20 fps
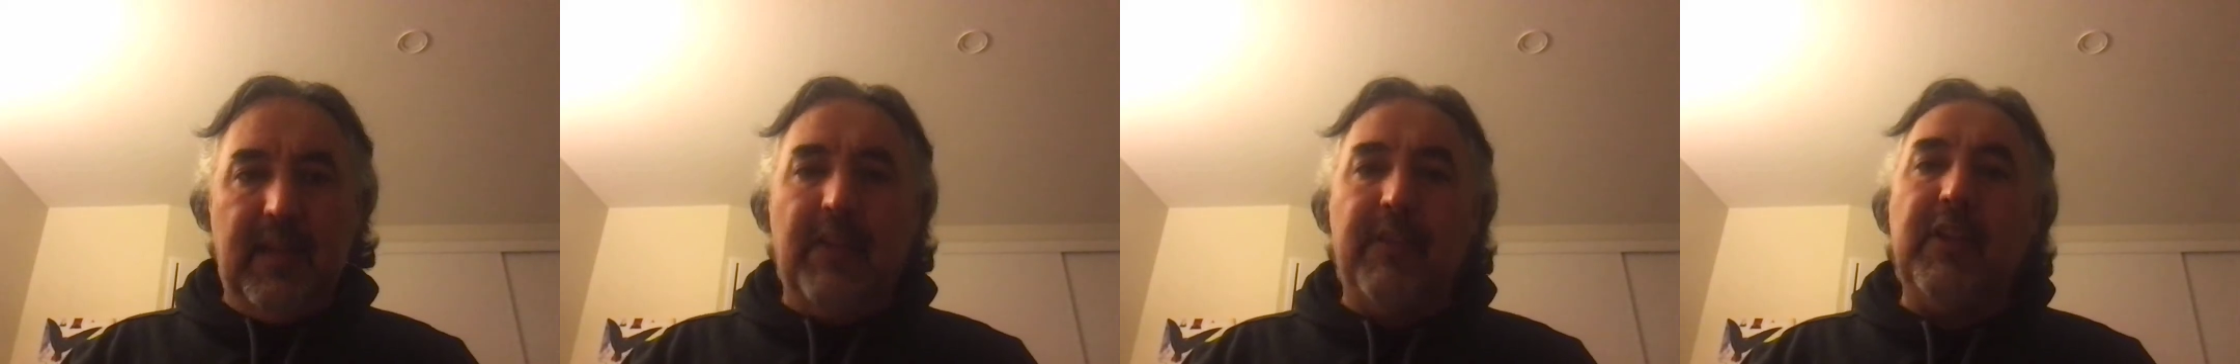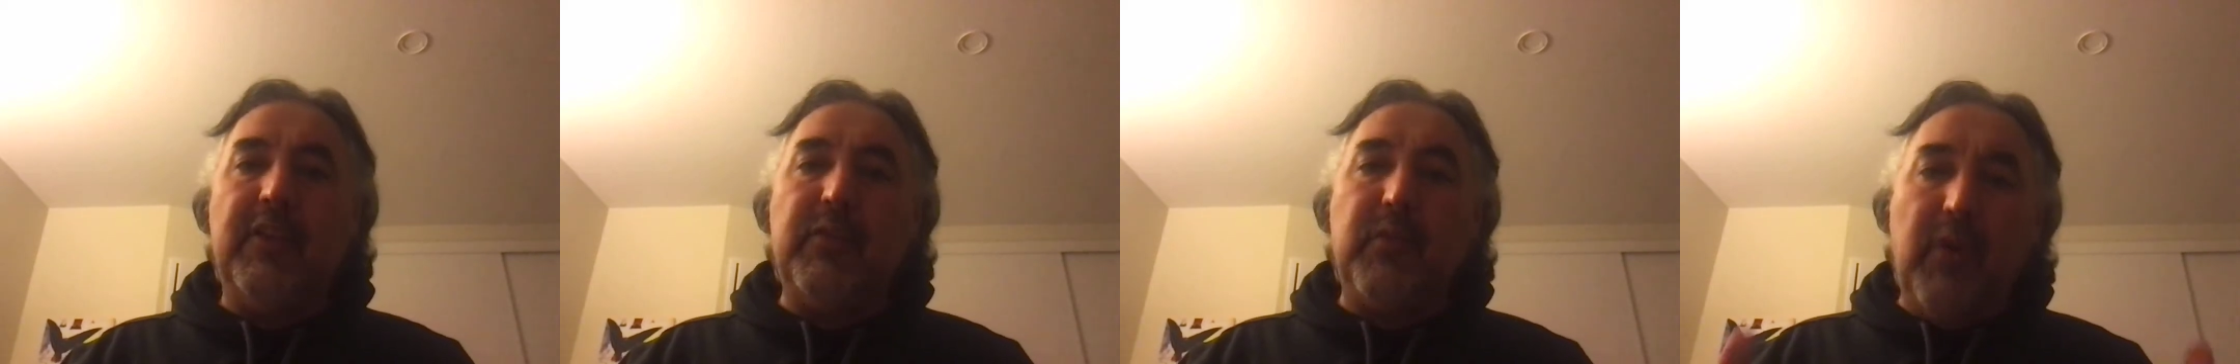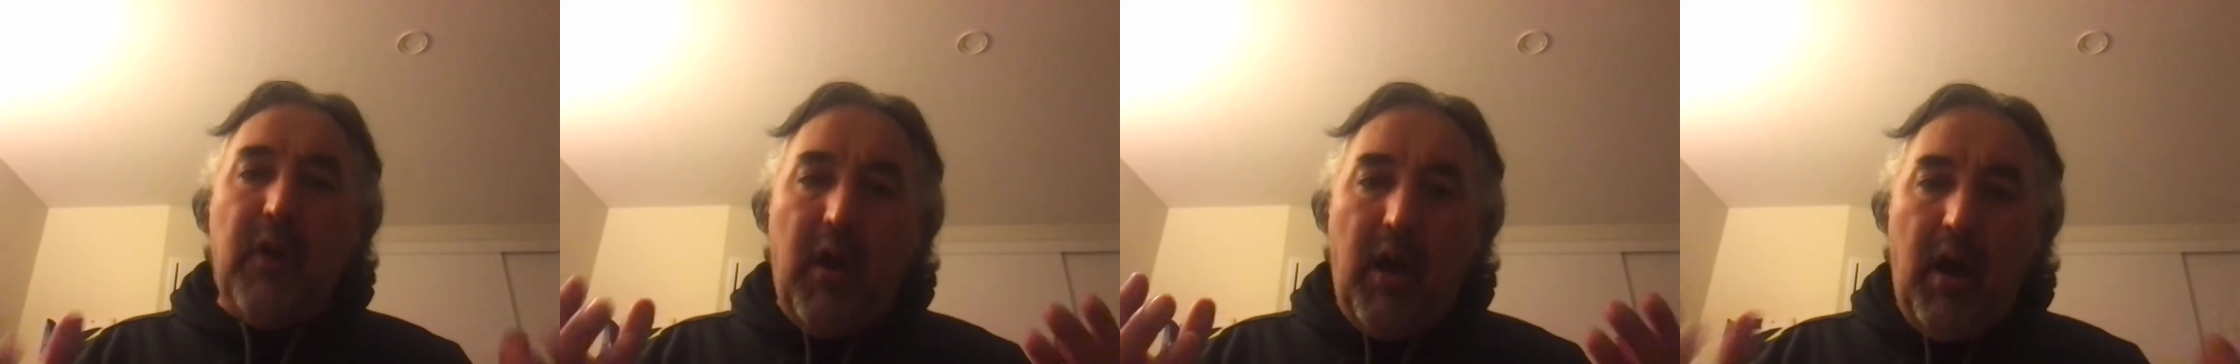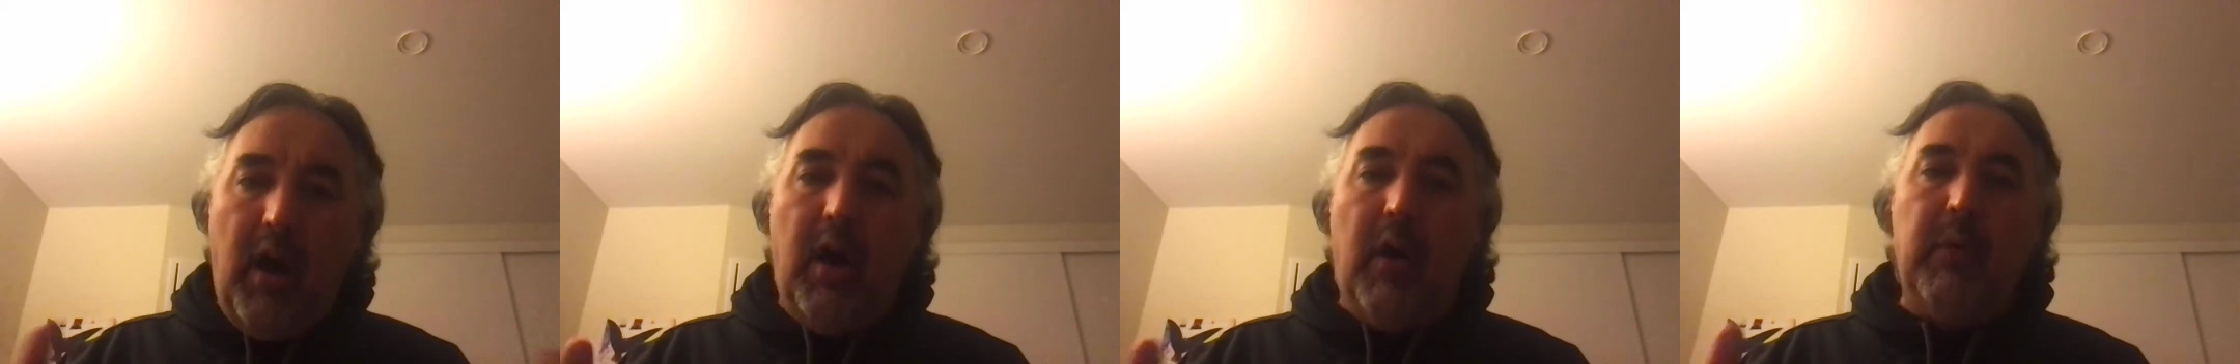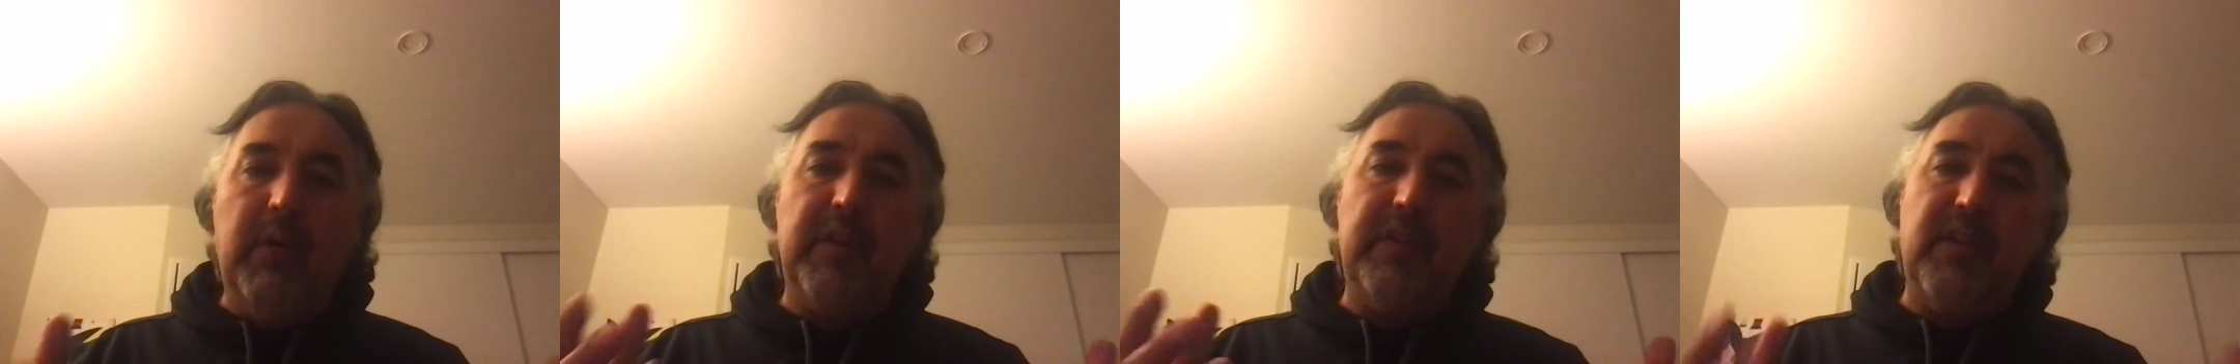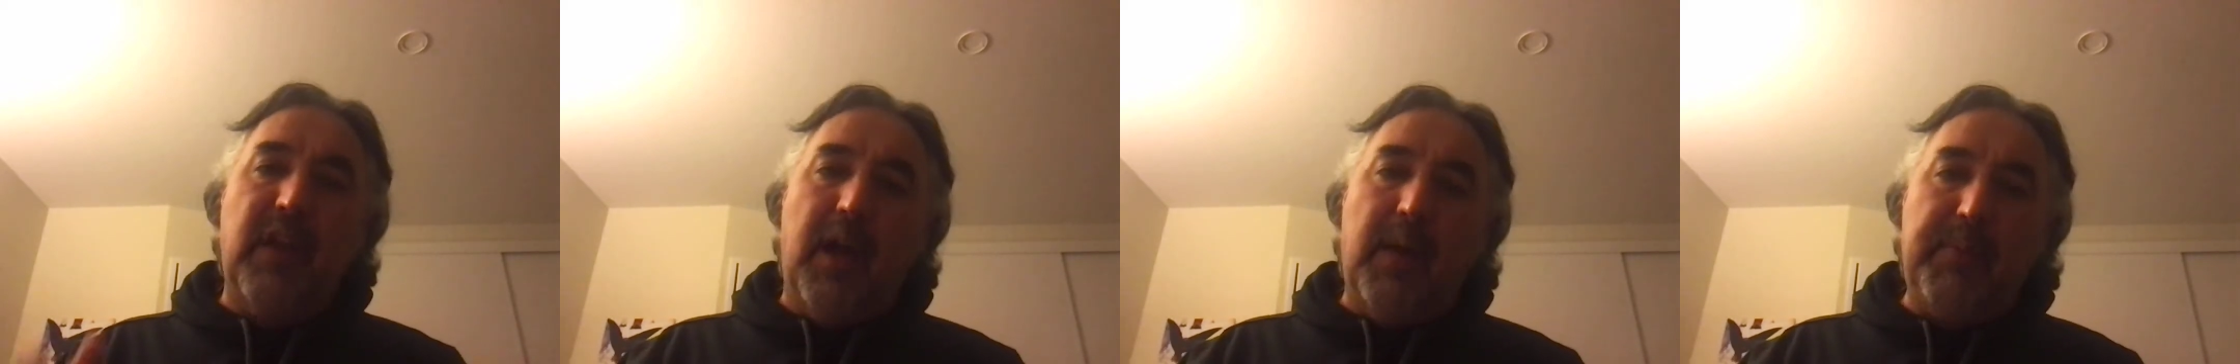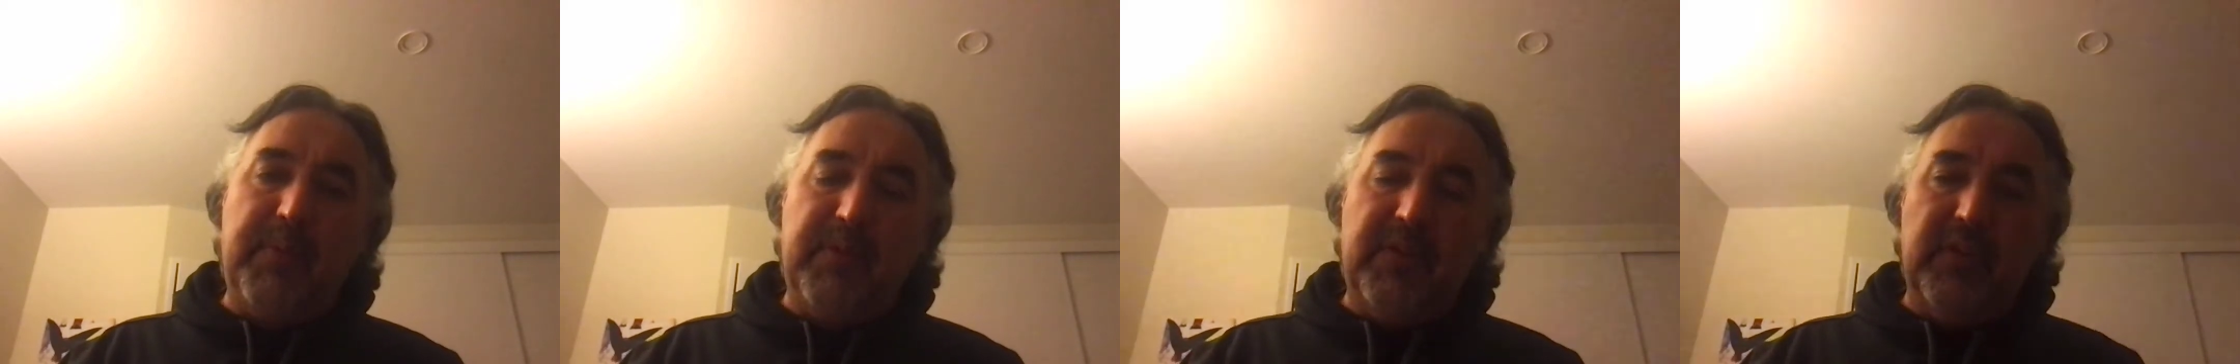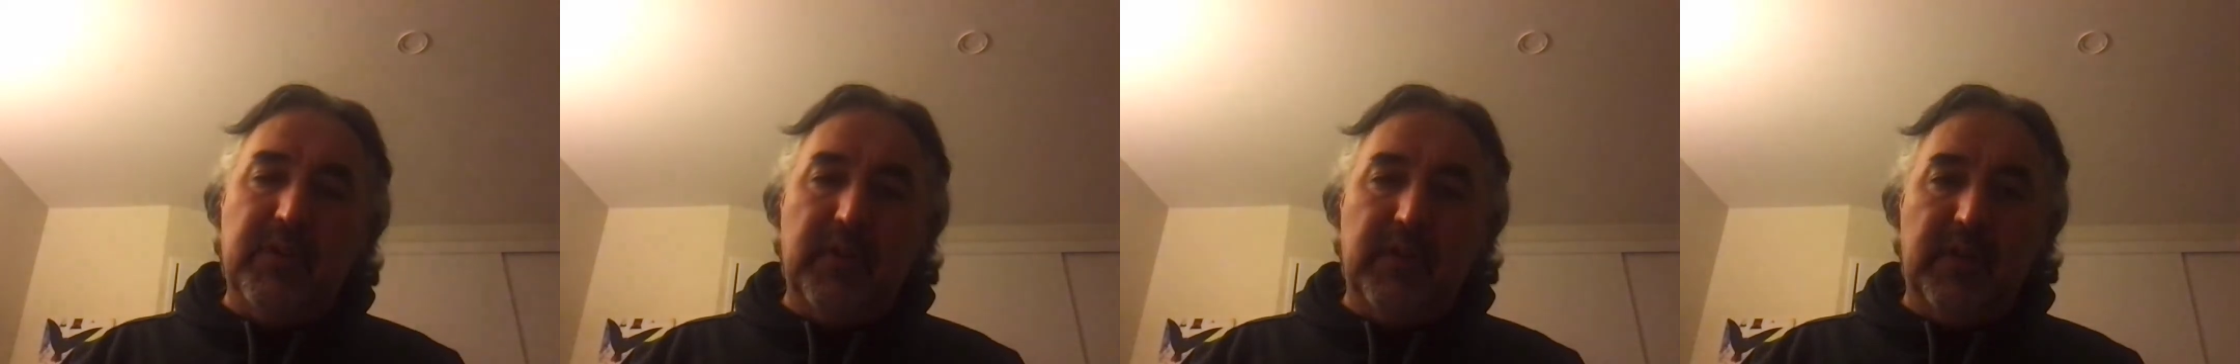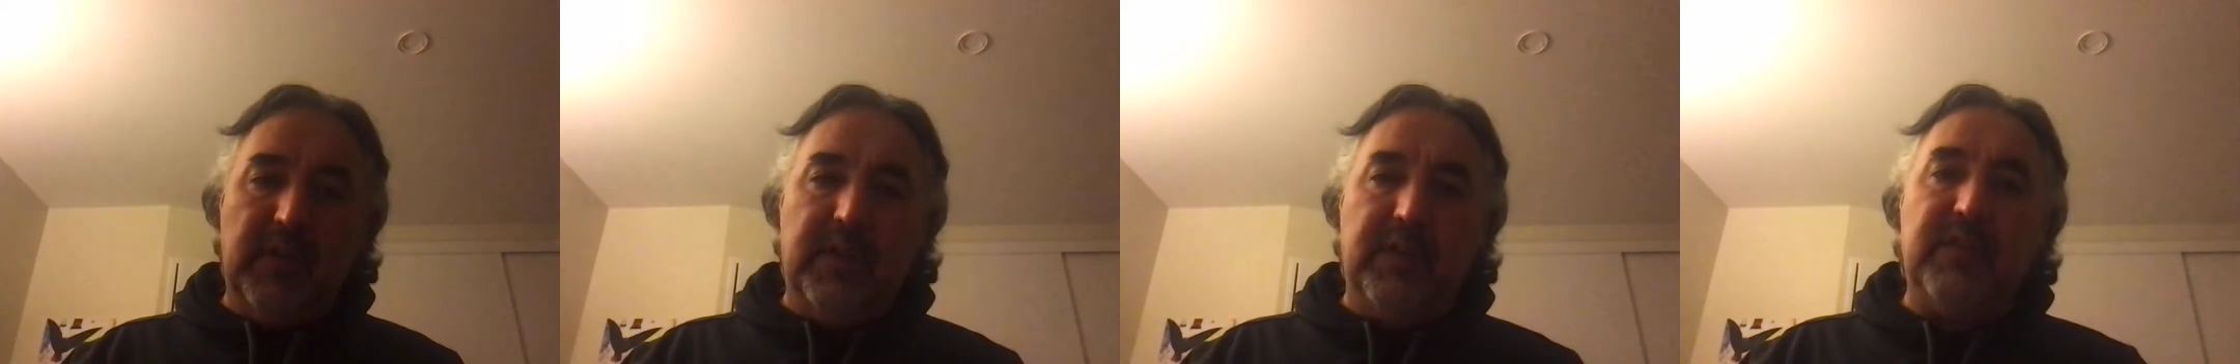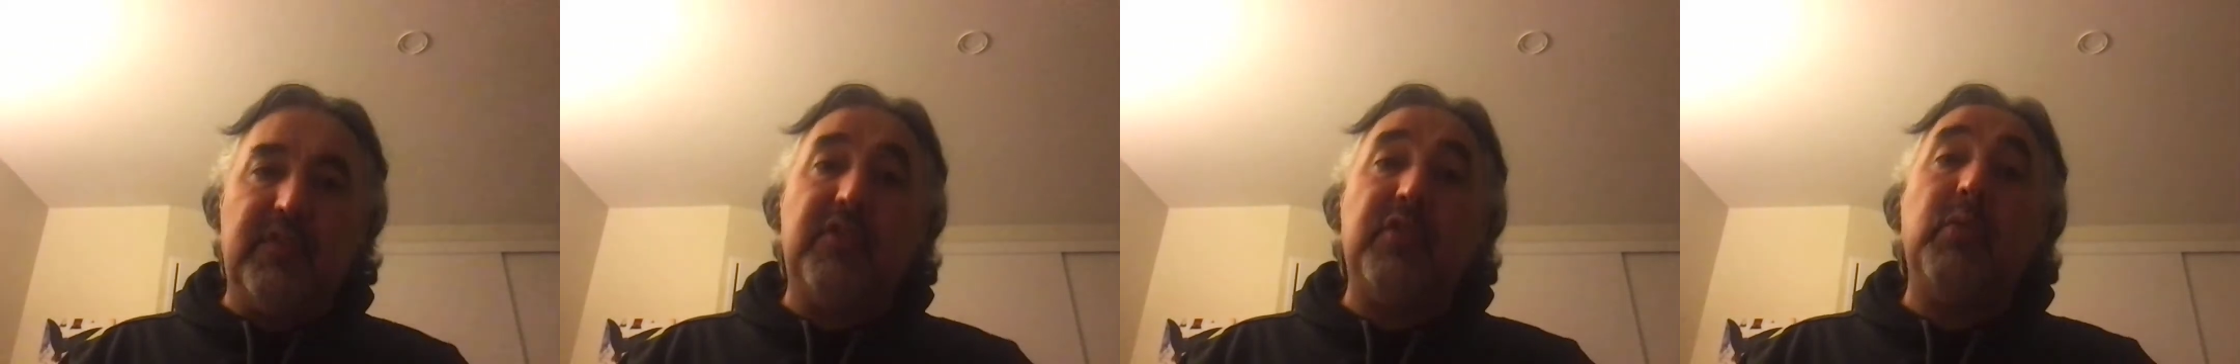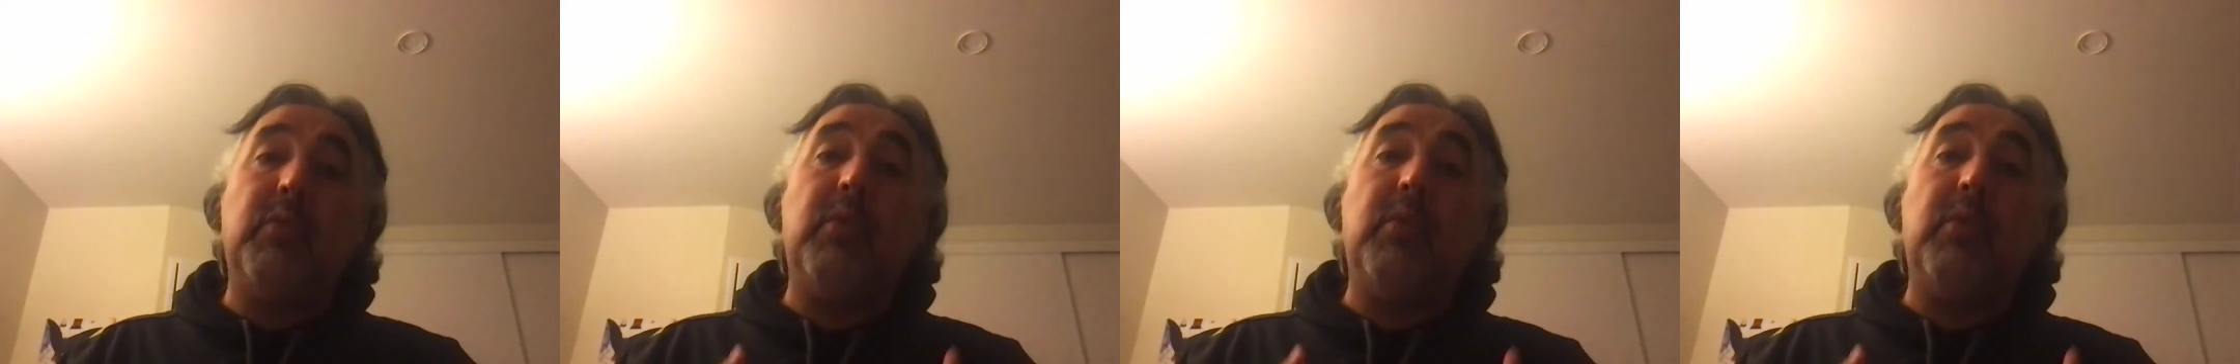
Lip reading: And these were always opportunities to